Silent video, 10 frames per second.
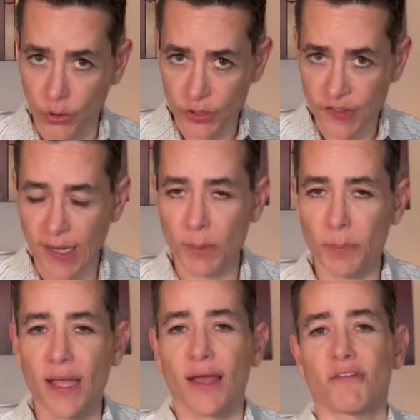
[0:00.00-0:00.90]
the
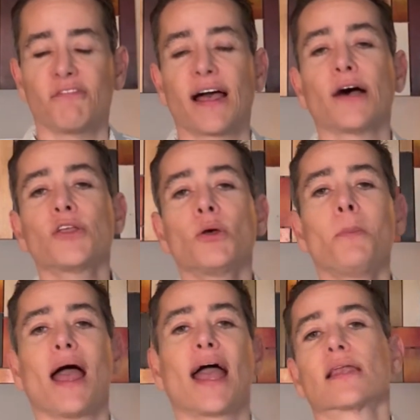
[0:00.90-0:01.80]
prototype,
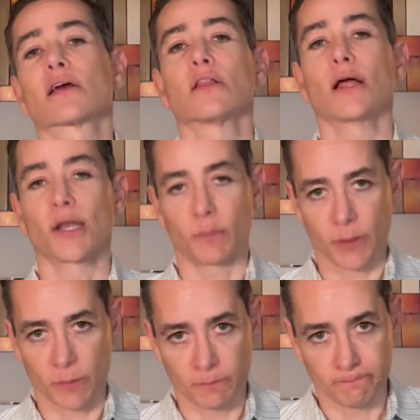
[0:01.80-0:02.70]
Valium, and
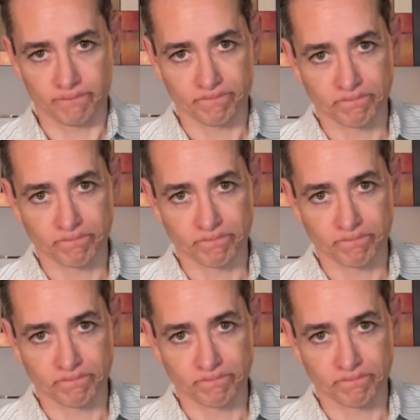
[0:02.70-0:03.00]
Klonopin.